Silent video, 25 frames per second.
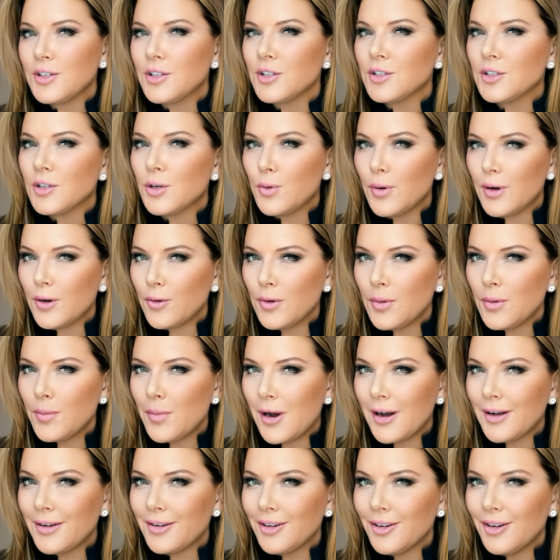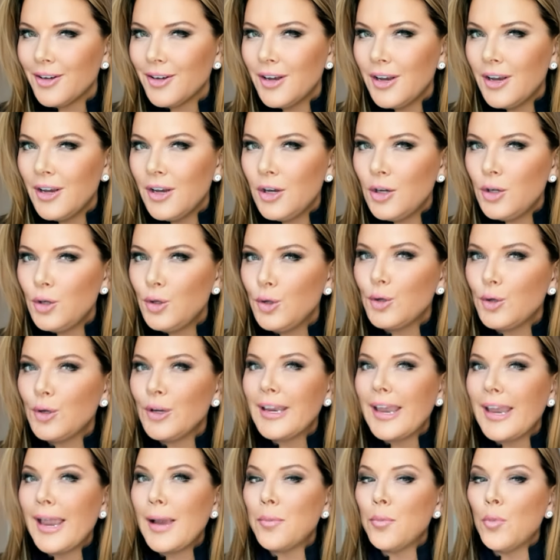Just a quick reminder, you can
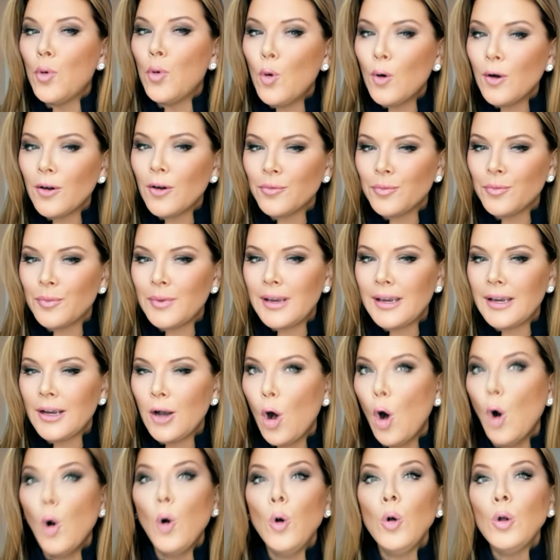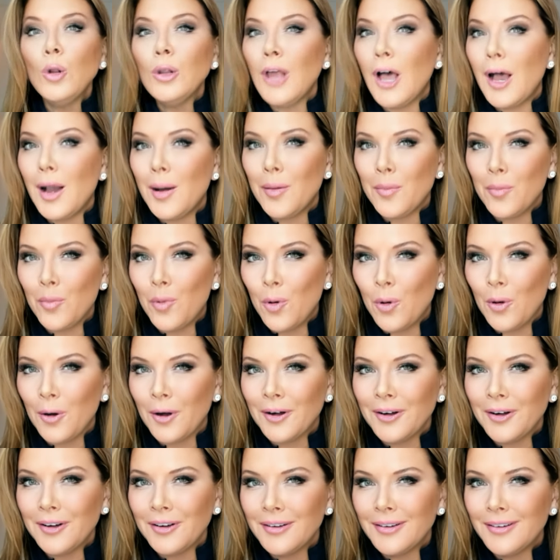get more of me, a whole lot
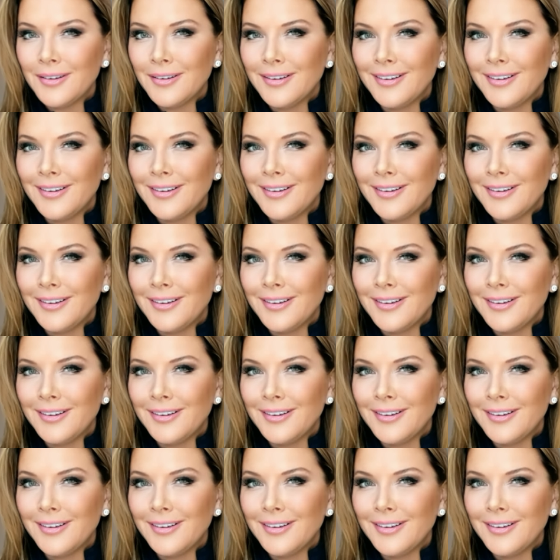more.